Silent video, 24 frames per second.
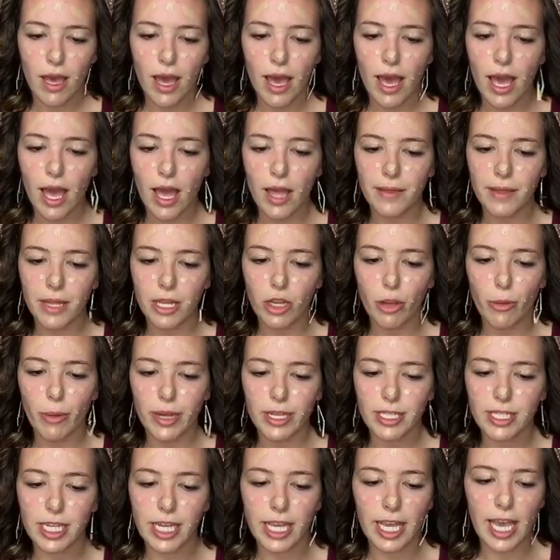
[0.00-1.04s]
and then you
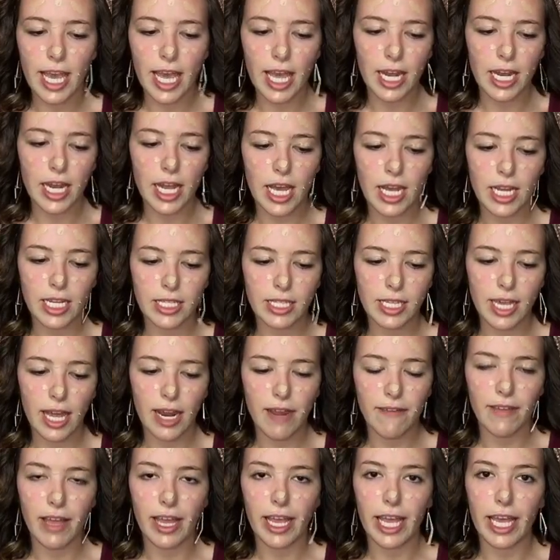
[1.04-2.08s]
press it again and it's
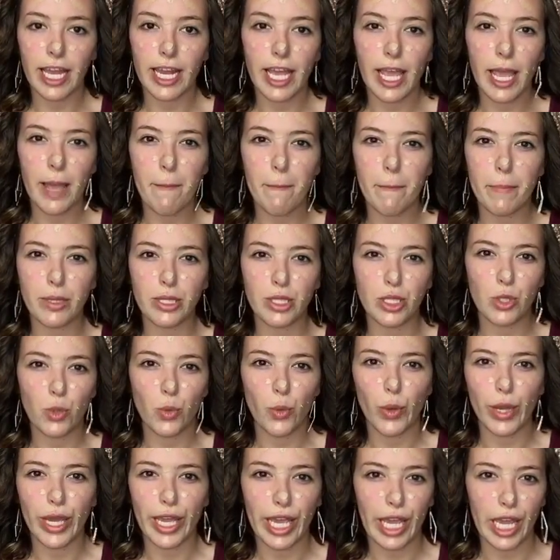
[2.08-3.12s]
kind of like an
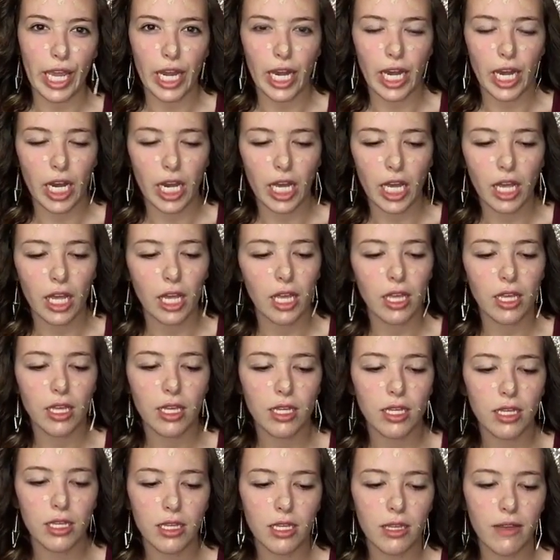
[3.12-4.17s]
in-between
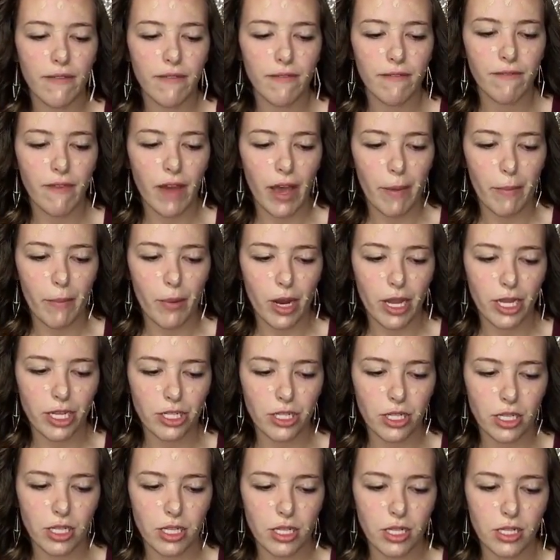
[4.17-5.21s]

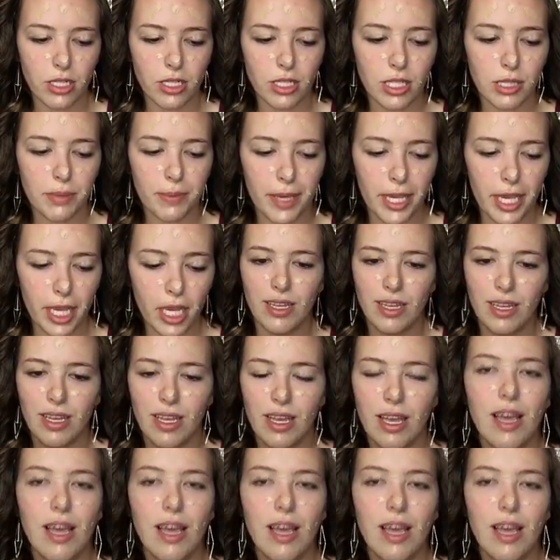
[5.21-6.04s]
vibration speed.